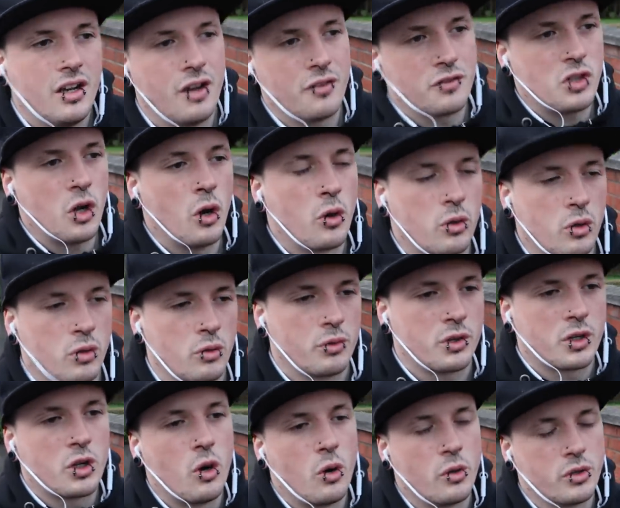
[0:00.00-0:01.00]
of total
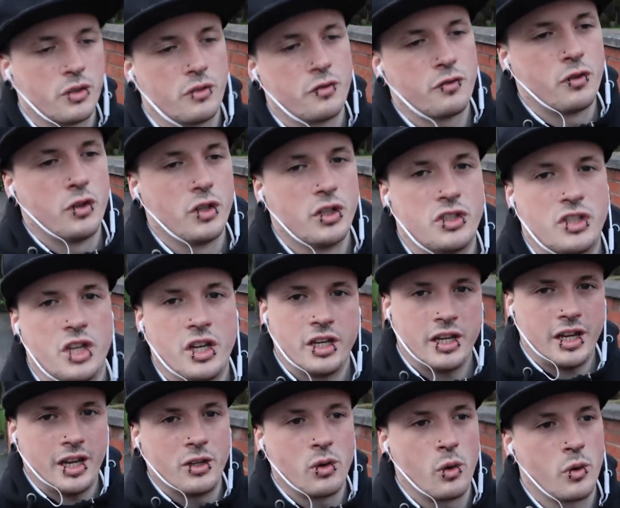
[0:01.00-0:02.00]
recorded footage
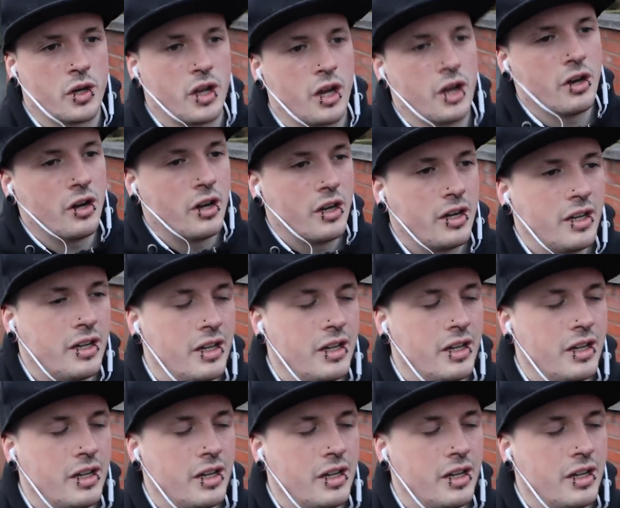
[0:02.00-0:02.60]
and audio.